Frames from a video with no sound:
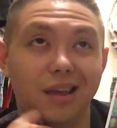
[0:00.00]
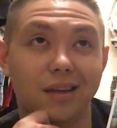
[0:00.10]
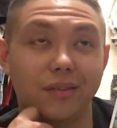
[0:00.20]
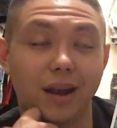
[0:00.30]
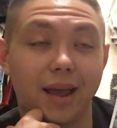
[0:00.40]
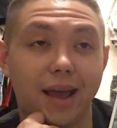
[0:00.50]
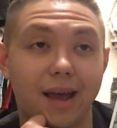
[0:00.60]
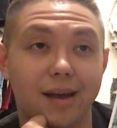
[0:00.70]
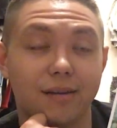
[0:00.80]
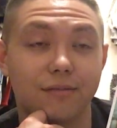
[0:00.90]
And then I
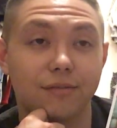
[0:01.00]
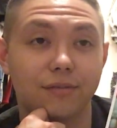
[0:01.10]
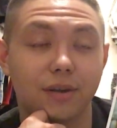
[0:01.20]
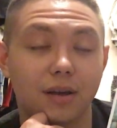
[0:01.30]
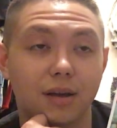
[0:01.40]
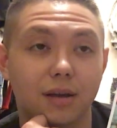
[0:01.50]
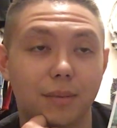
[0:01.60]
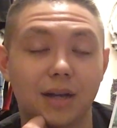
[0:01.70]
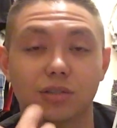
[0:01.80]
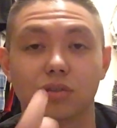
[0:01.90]
have
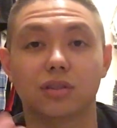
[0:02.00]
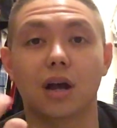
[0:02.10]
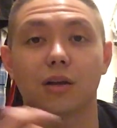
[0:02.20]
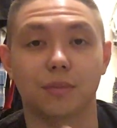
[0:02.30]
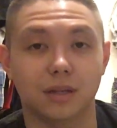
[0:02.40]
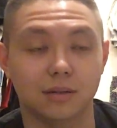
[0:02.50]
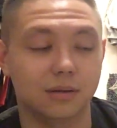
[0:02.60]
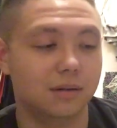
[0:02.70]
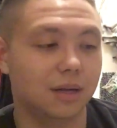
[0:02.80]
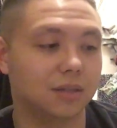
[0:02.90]
Baxter Stockman
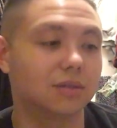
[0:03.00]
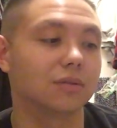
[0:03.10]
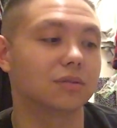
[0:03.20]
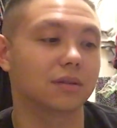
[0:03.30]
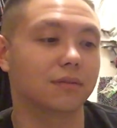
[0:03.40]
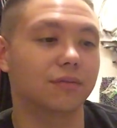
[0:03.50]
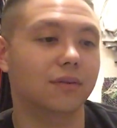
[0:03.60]
exclusive,